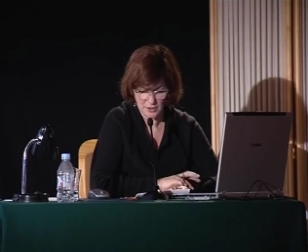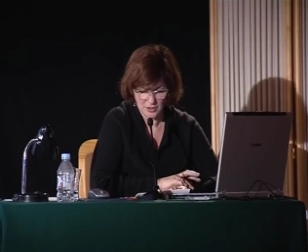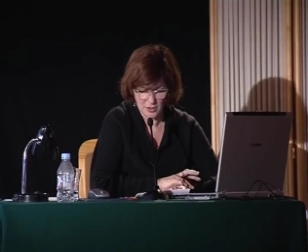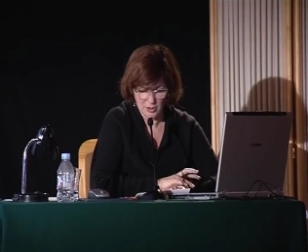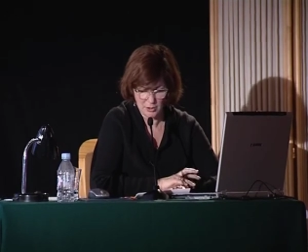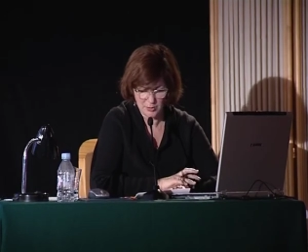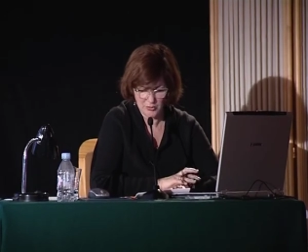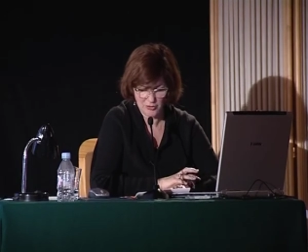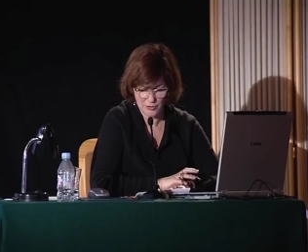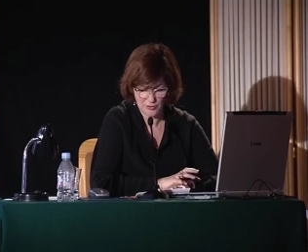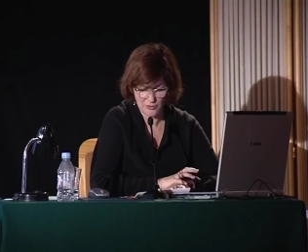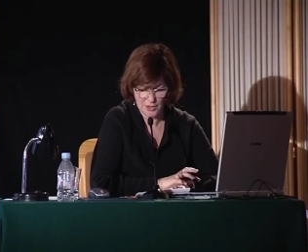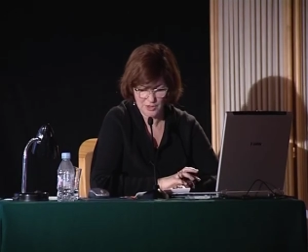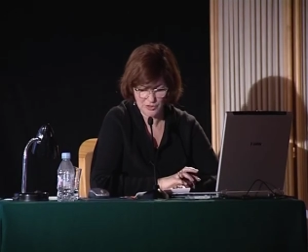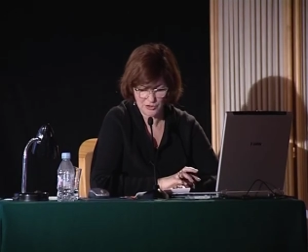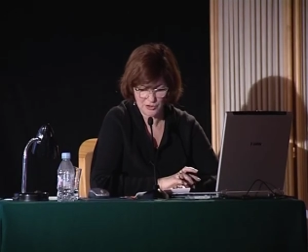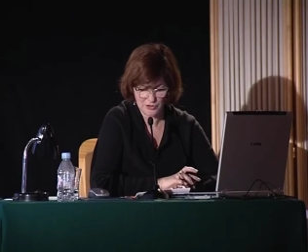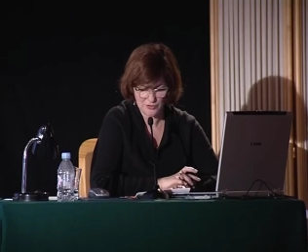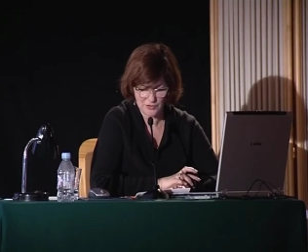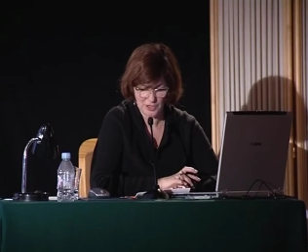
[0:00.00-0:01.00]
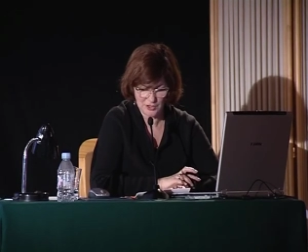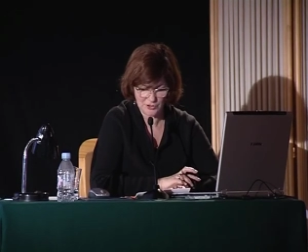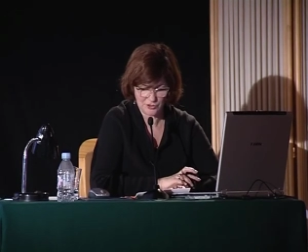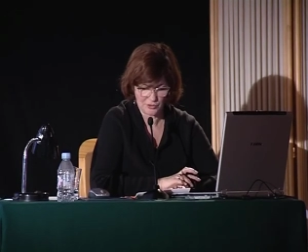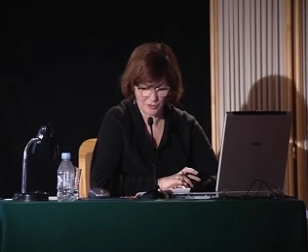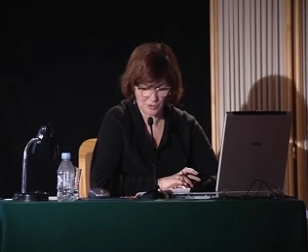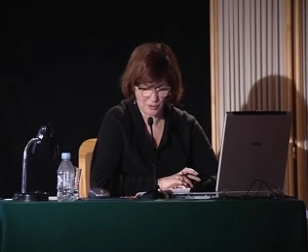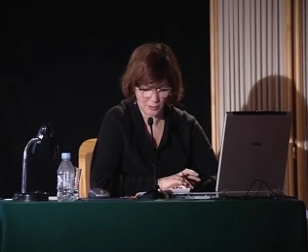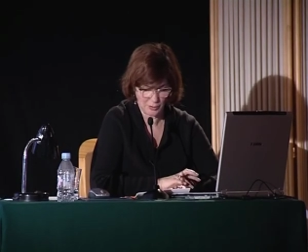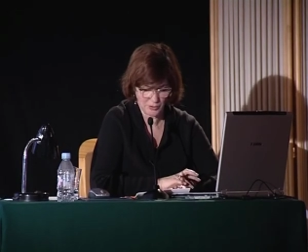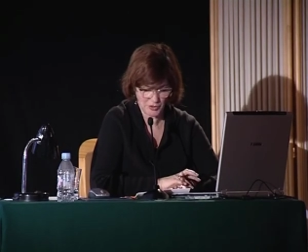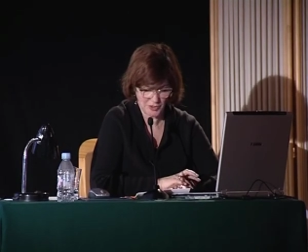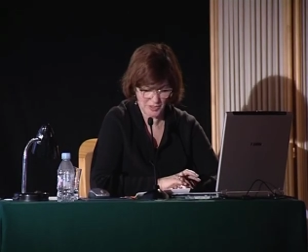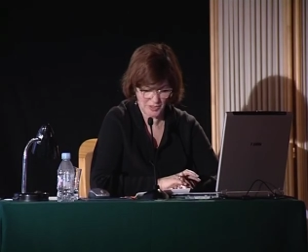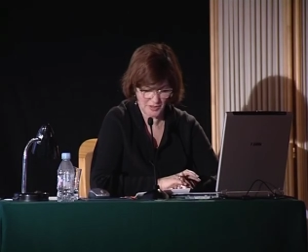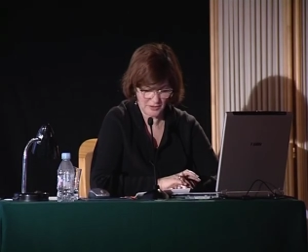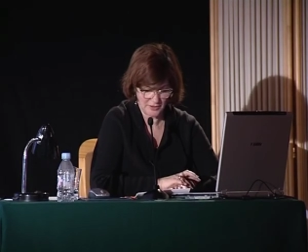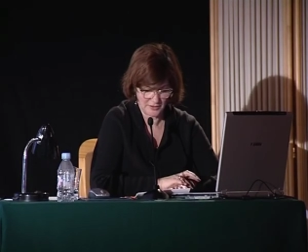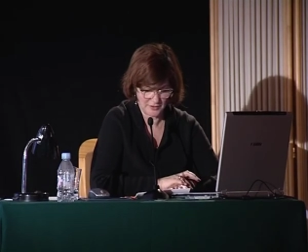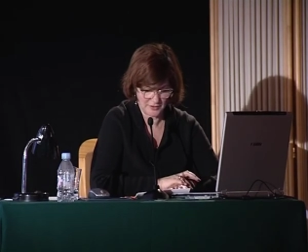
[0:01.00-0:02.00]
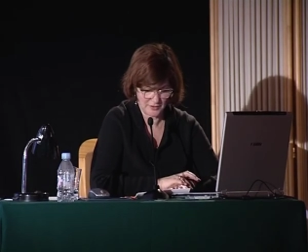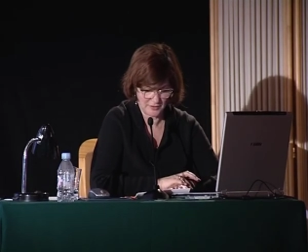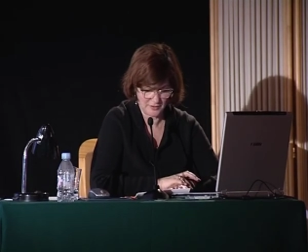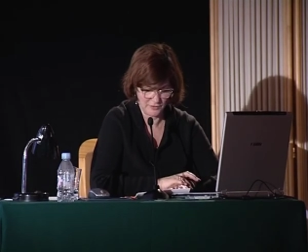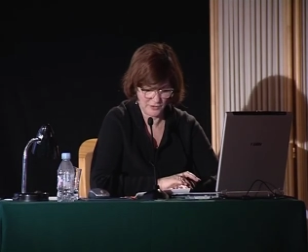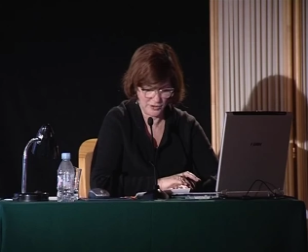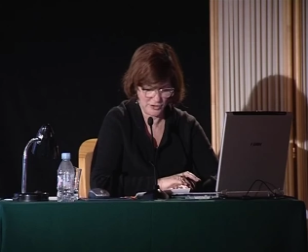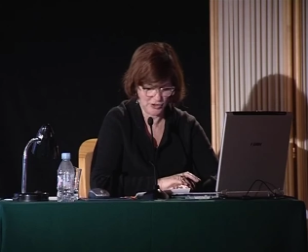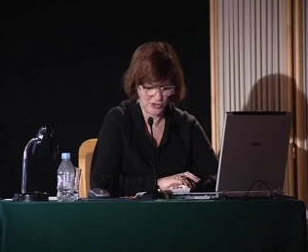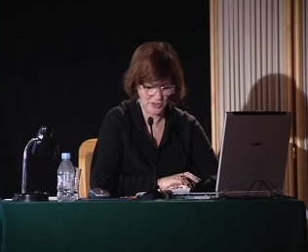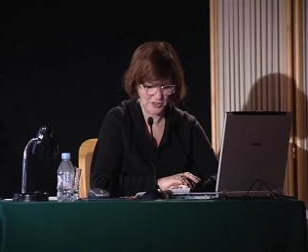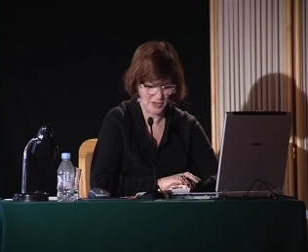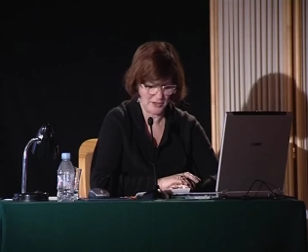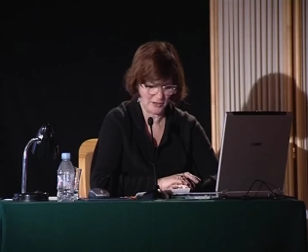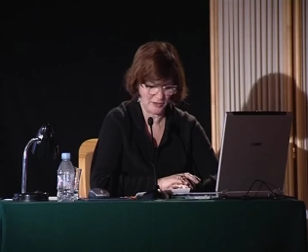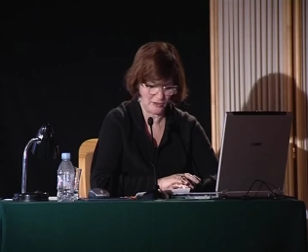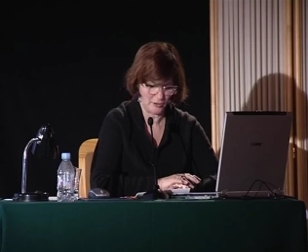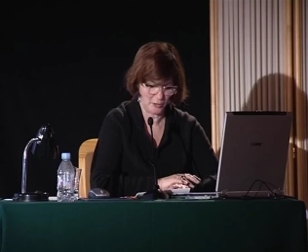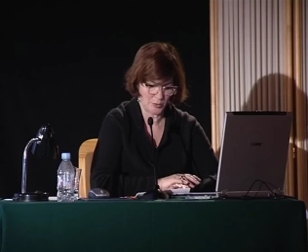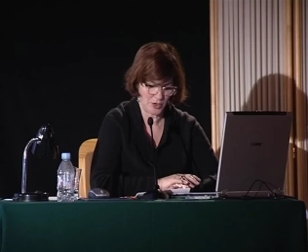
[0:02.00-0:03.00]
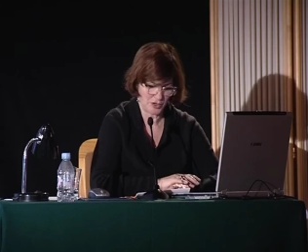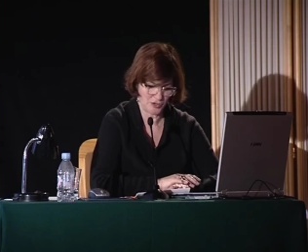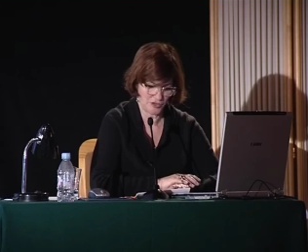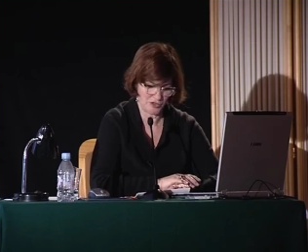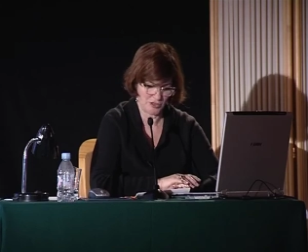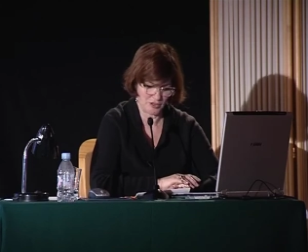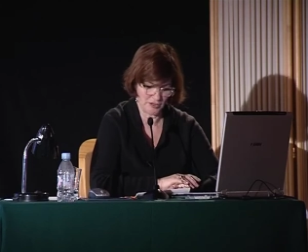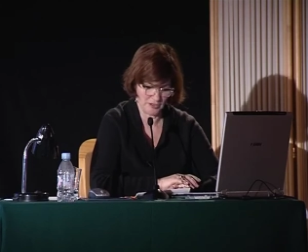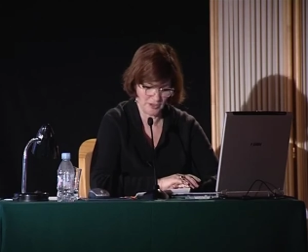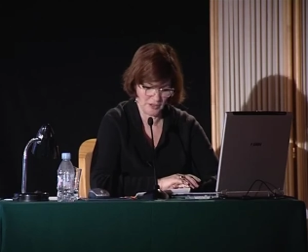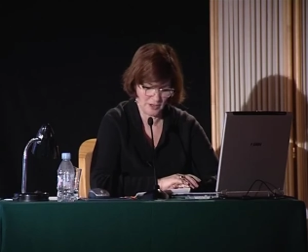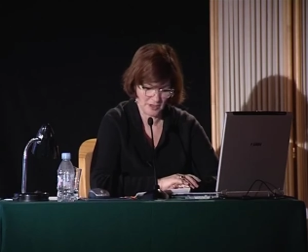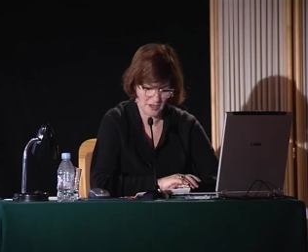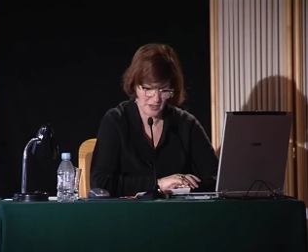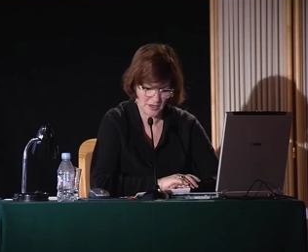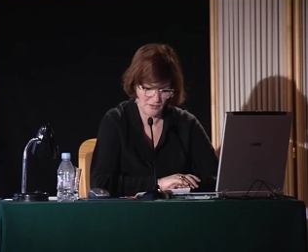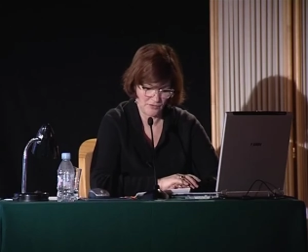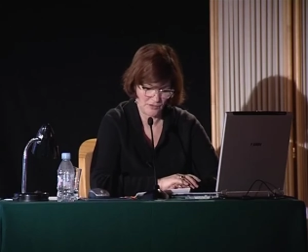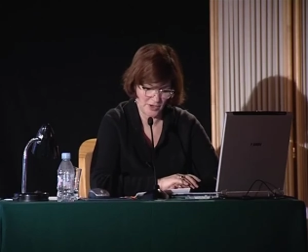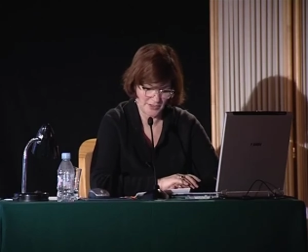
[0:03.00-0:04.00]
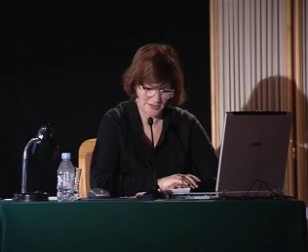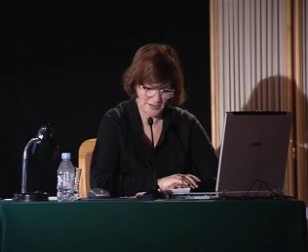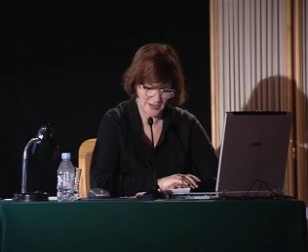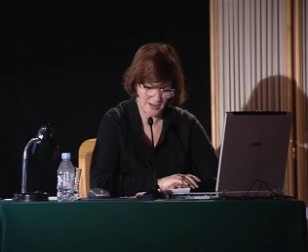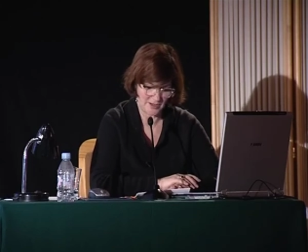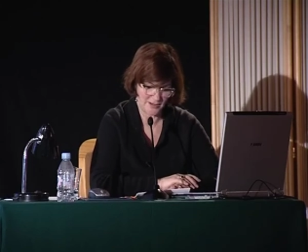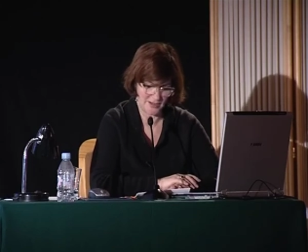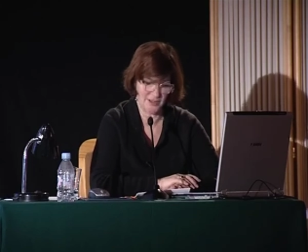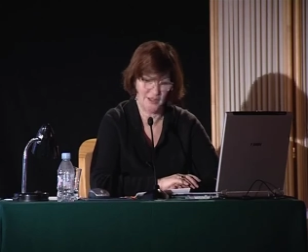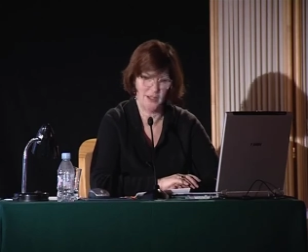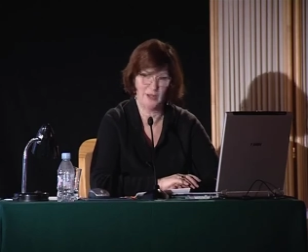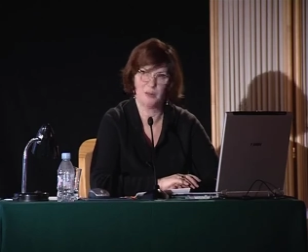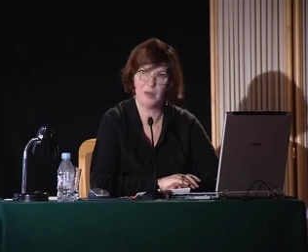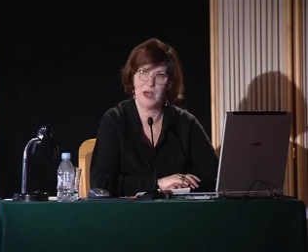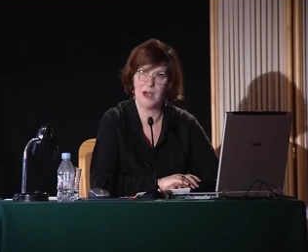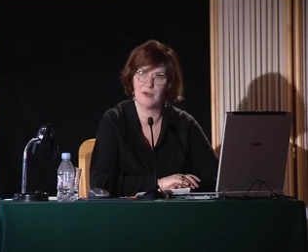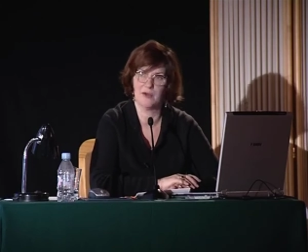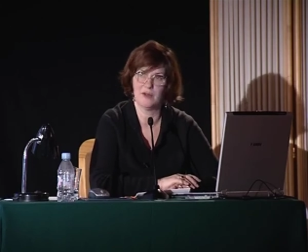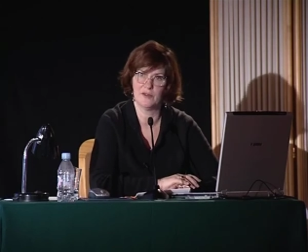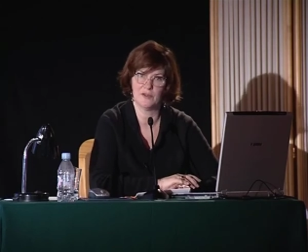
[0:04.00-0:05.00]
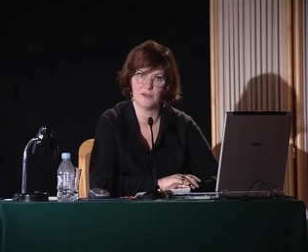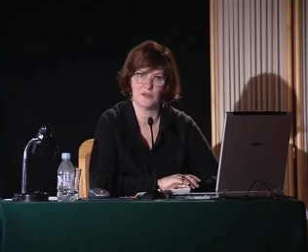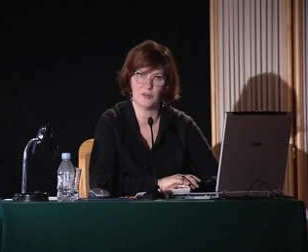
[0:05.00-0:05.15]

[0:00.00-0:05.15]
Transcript: observation of natural objects, vision and expression, vitality and power of